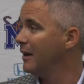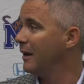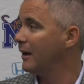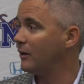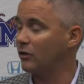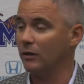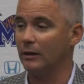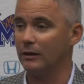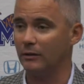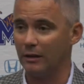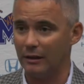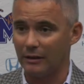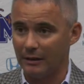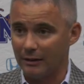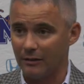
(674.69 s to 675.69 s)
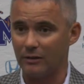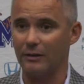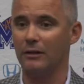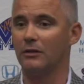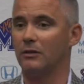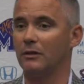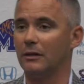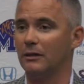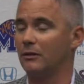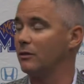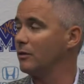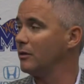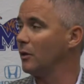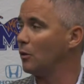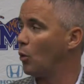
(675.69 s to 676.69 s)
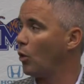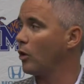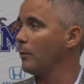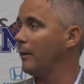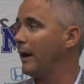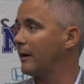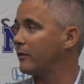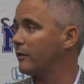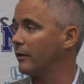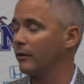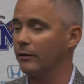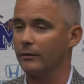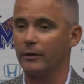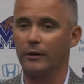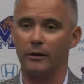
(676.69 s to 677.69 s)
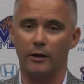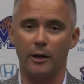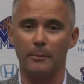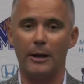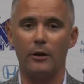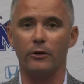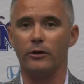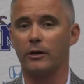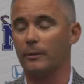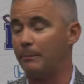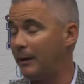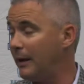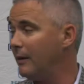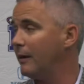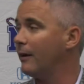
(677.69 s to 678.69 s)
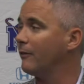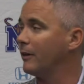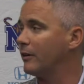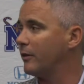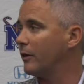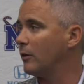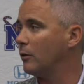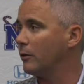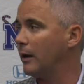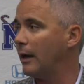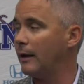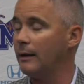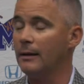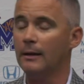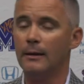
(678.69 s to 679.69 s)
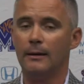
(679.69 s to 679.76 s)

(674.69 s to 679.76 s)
It's in these you know, quarterbacks that are going to come out and compete every single day.